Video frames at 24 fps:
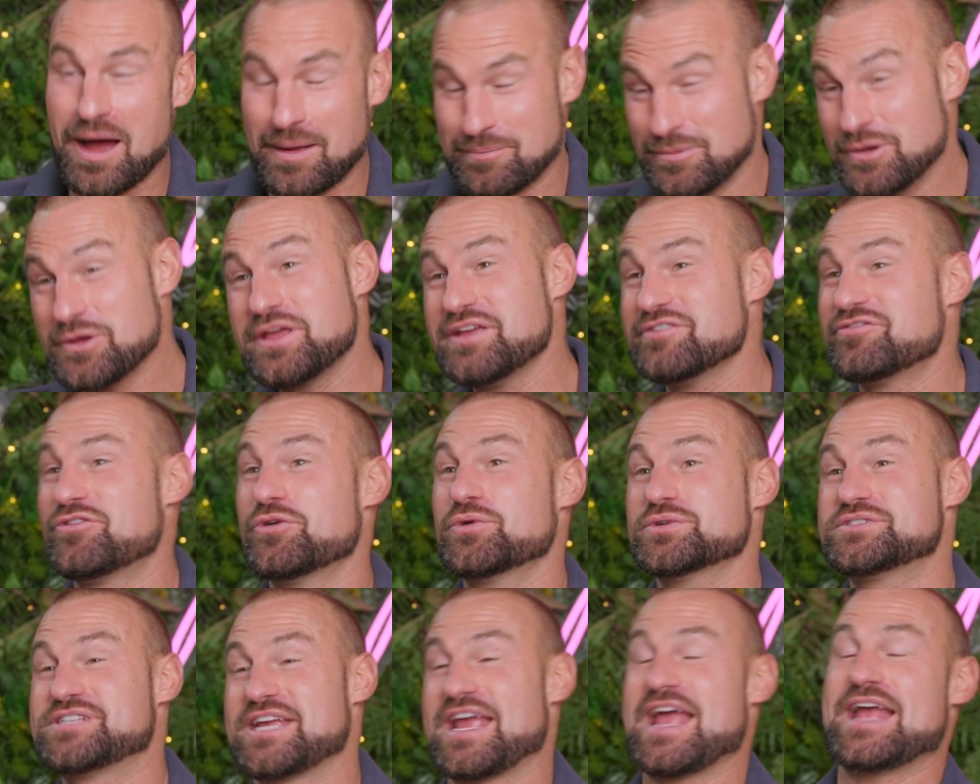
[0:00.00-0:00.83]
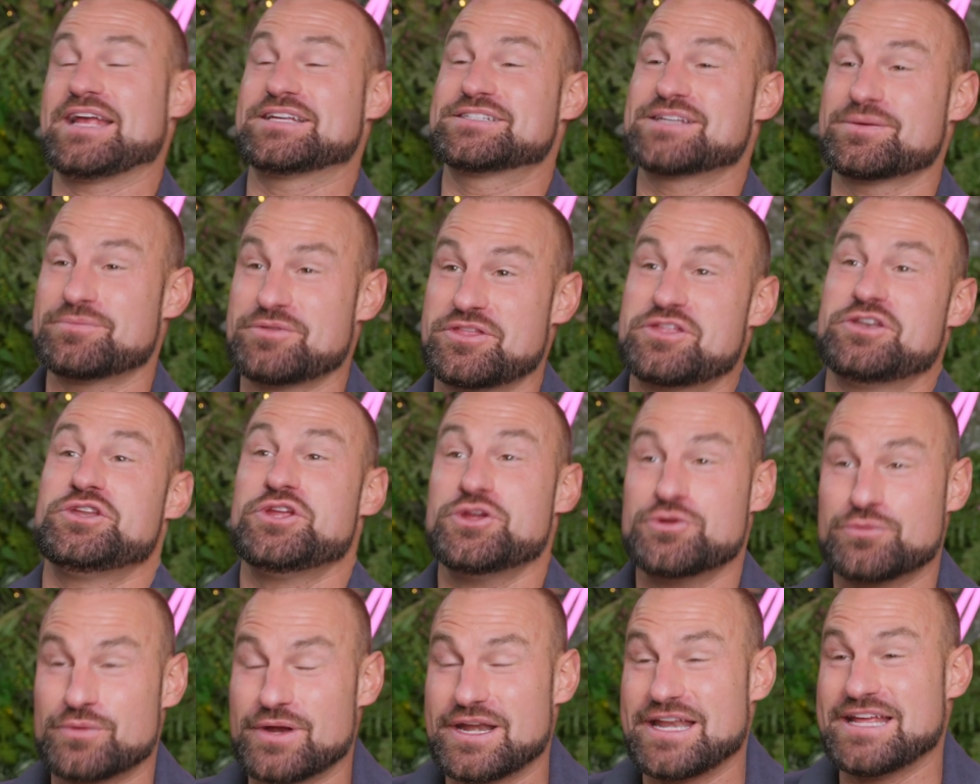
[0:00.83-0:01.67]
I'm looking forward to getting some of the
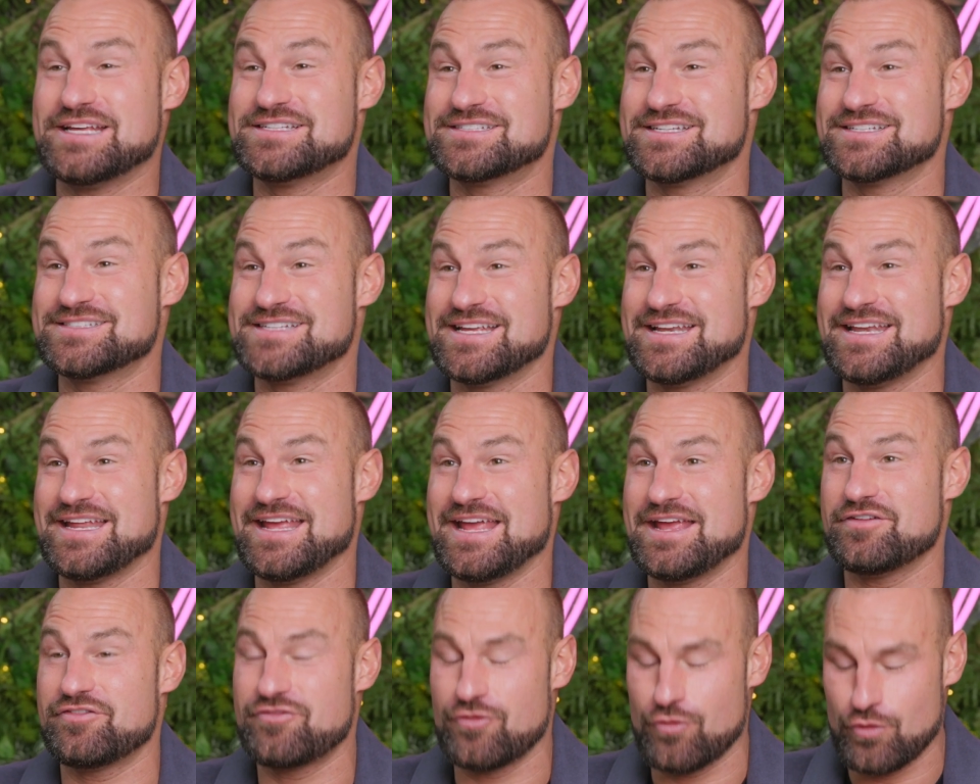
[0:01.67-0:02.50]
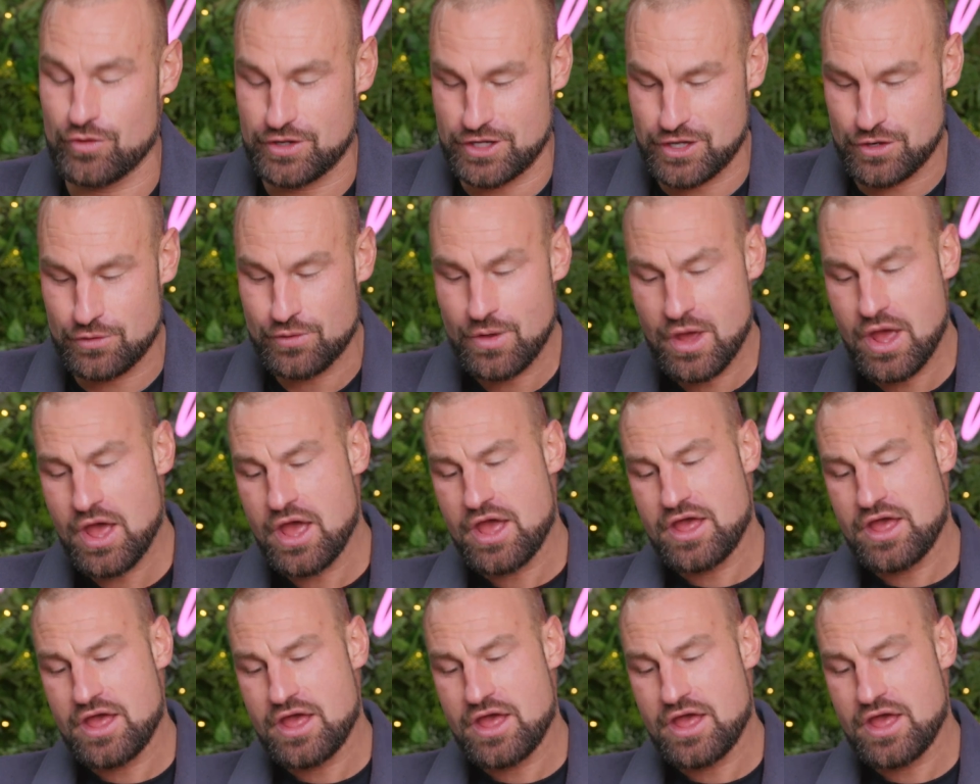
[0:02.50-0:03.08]
new releases in here for you.